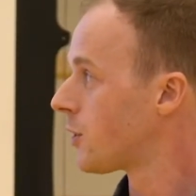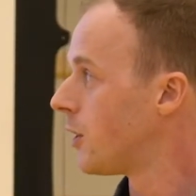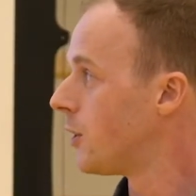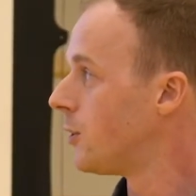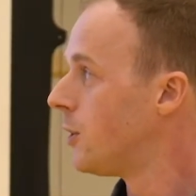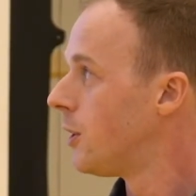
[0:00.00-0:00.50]

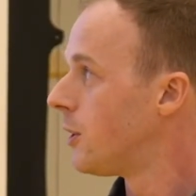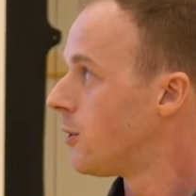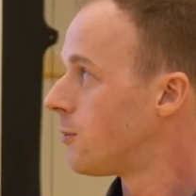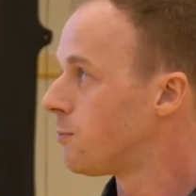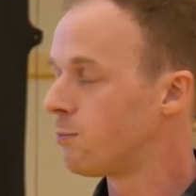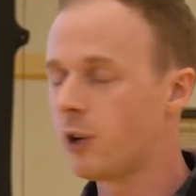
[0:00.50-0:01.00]
So
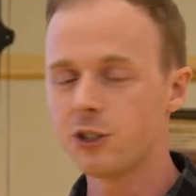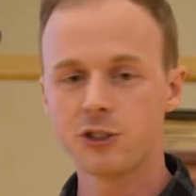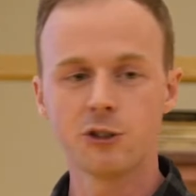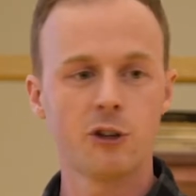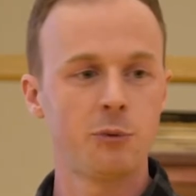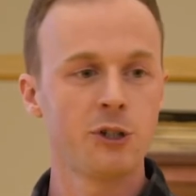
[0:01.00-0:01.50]

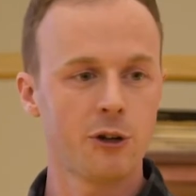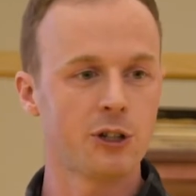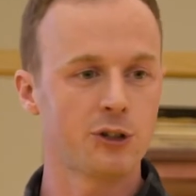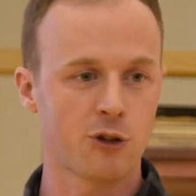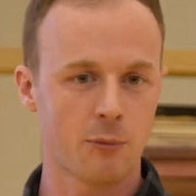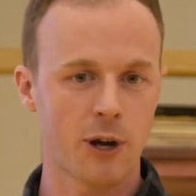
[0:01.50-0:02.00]
Masternaut have been
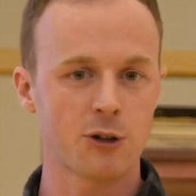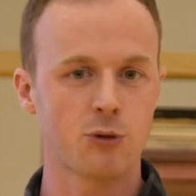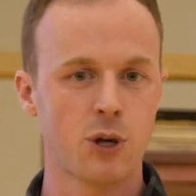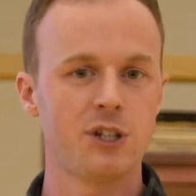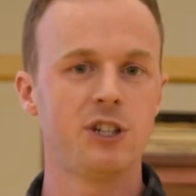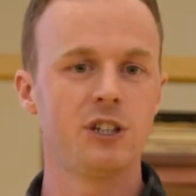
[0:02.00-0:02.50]
doing this for about
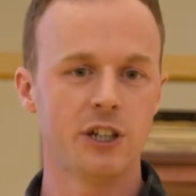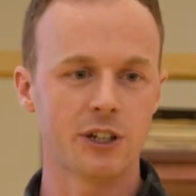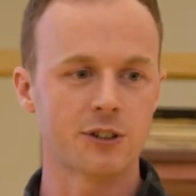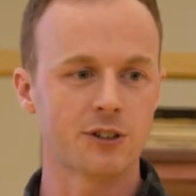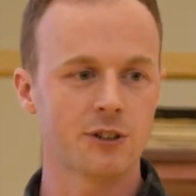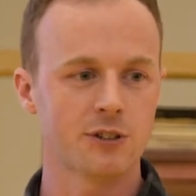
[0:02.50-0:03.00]
20
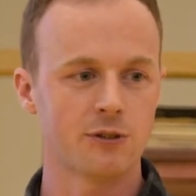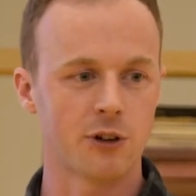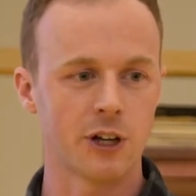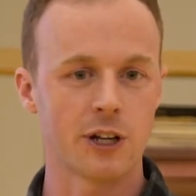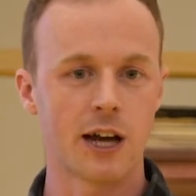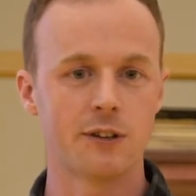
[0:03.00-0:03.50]
years, right?